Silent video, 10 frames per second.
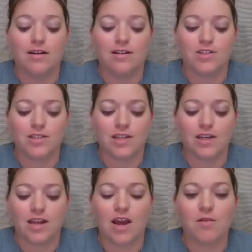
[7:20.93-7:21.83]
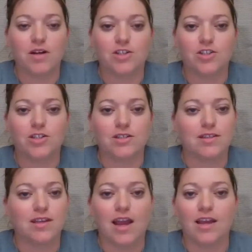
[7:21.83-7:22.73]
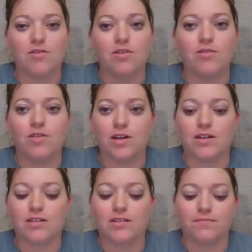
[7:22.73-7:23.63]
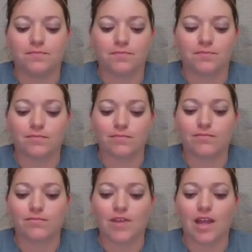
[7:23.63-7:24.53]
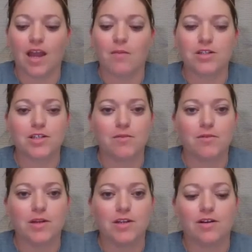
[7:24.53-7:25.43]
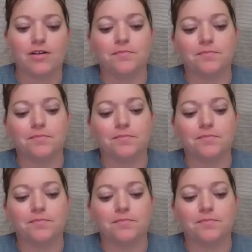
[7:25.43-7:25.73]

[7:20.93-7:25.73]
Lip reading: she's thinking how much just the "I knew you could," how much that would mean to her.